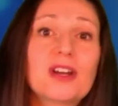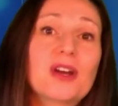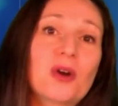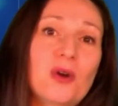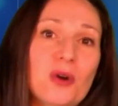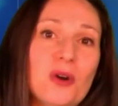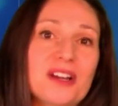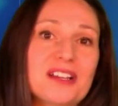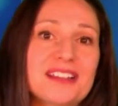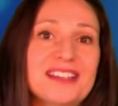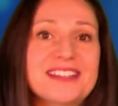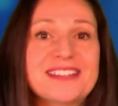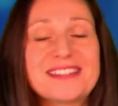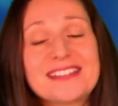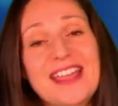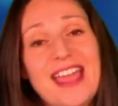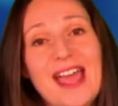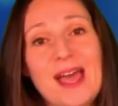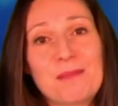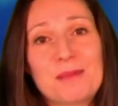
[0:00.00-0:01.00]
or at least
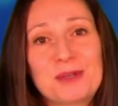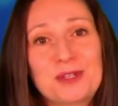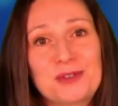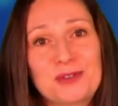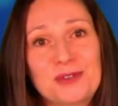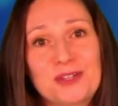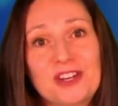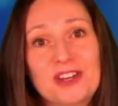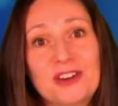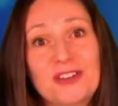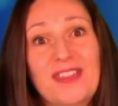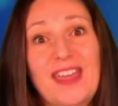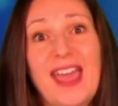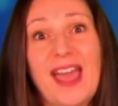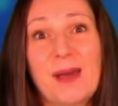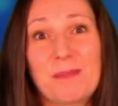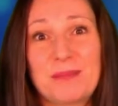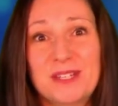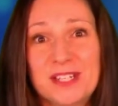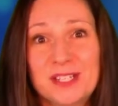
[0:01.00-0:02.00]
Happy New Year the
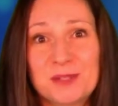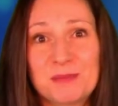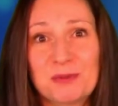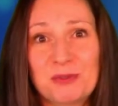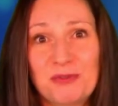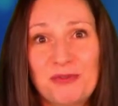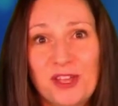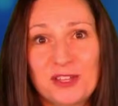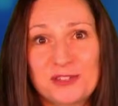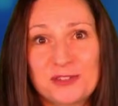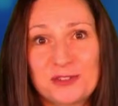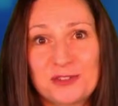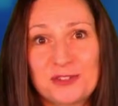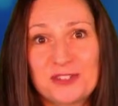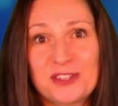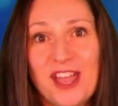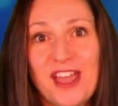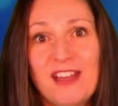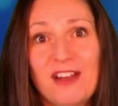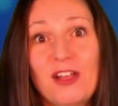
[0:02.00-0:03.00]
Happiness Professor
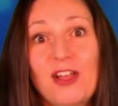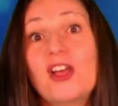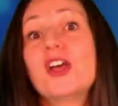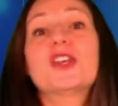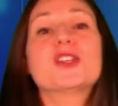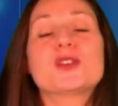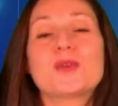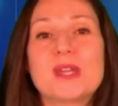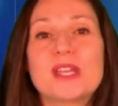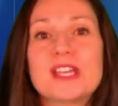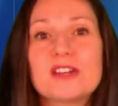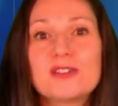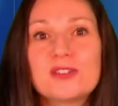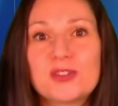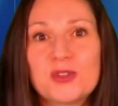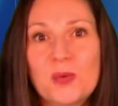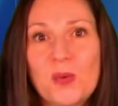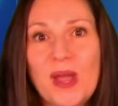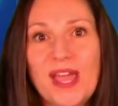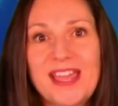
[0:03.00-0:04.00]
style. So here's the
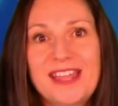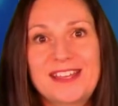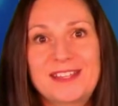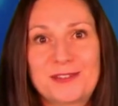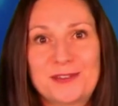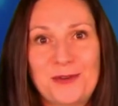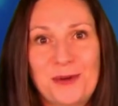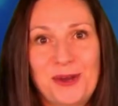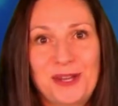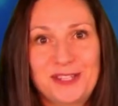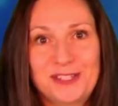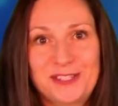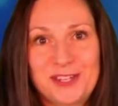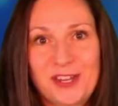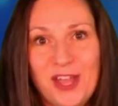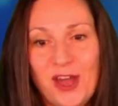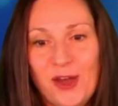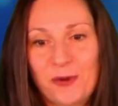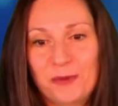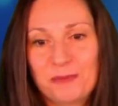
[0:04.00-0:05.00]
way it's going to go.